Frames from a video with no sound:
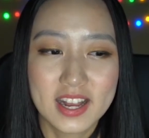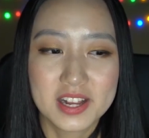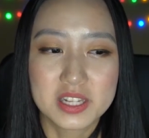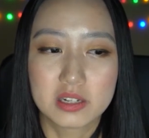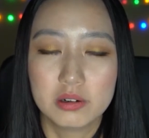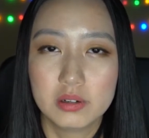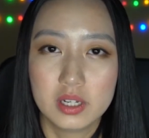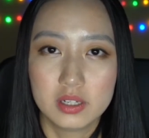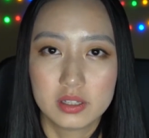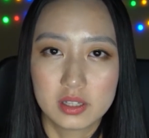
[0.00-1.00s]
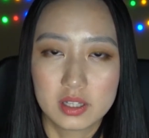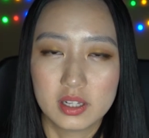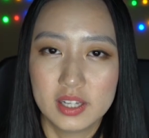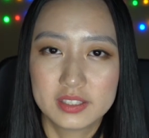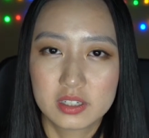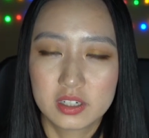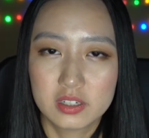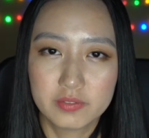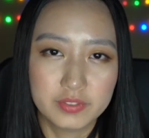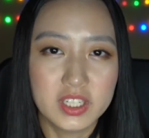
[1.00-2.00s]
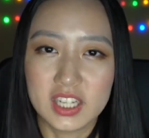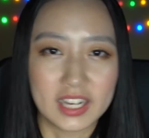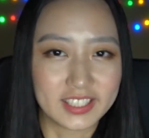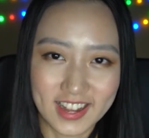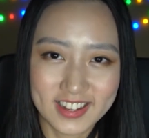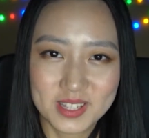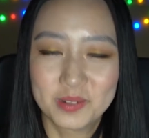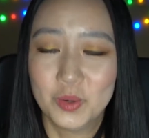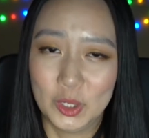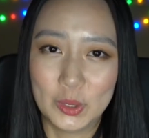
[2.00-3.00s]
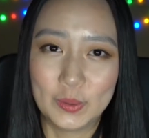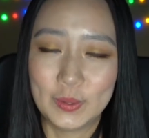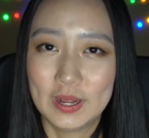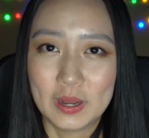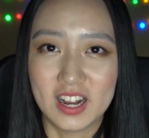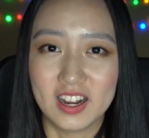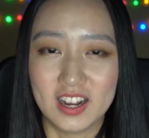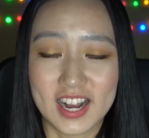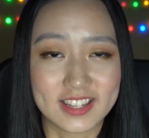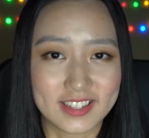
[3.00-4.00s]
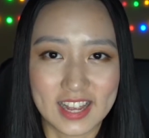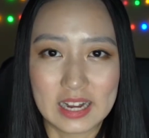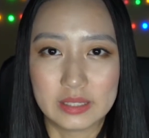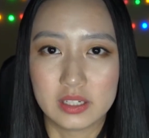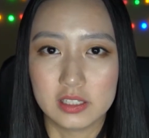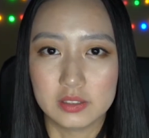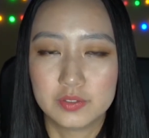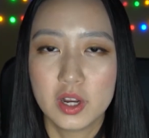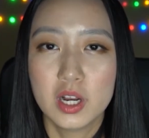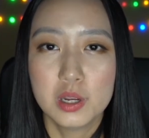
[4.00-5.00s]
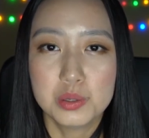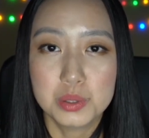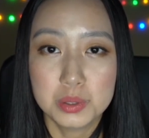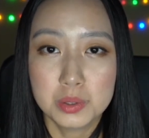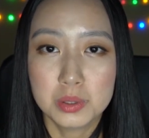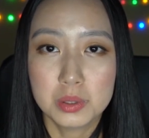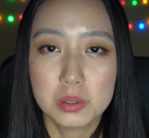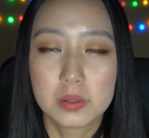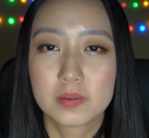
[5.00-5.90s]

So the letter V, I guess, will has the sound of U.